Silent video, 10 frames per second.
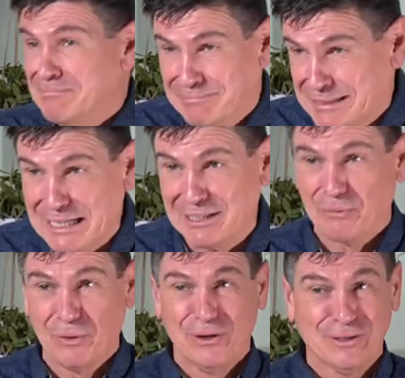dead to the
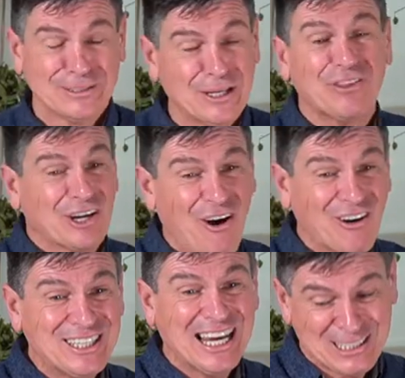world. So the
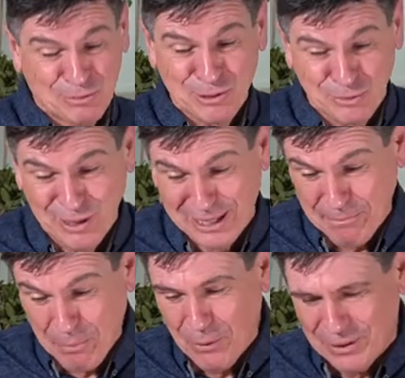context was really
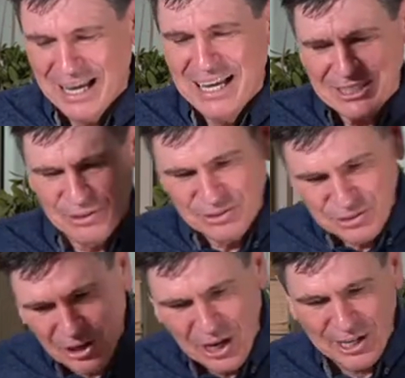important. So
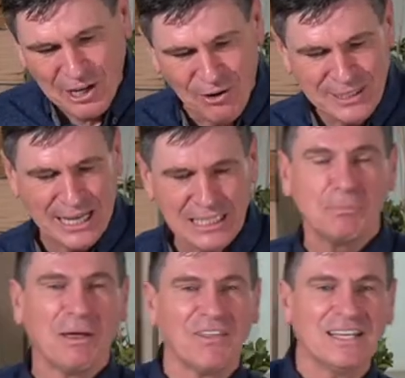not only context,
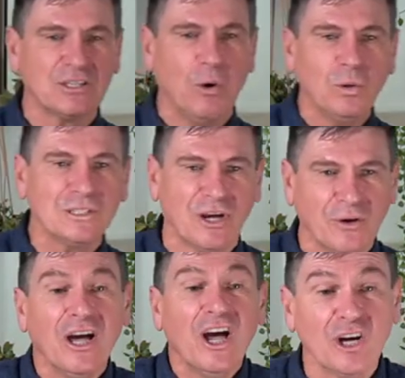but there's also
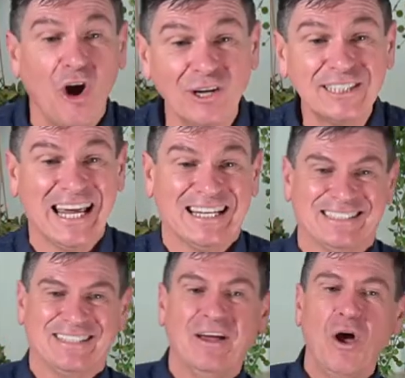
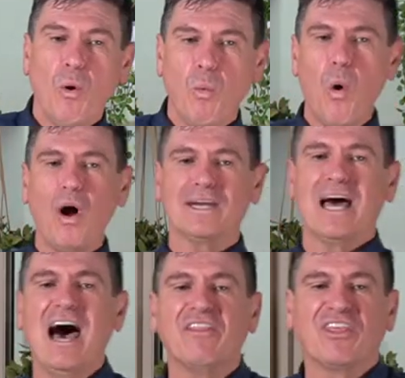contents. What
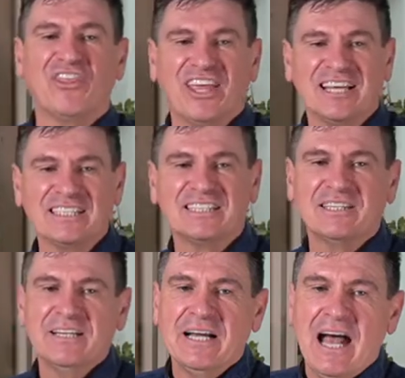are the things
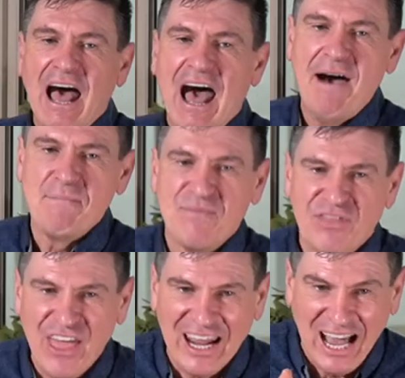
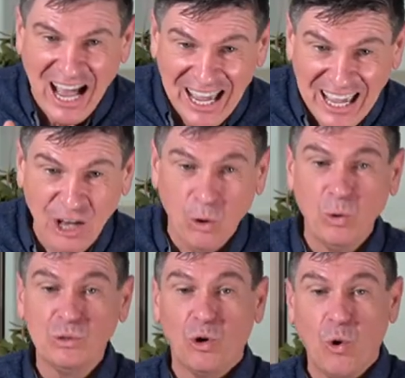that are
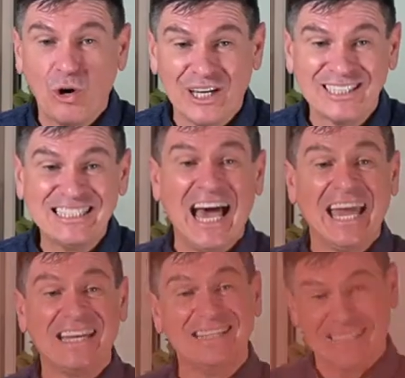held or contained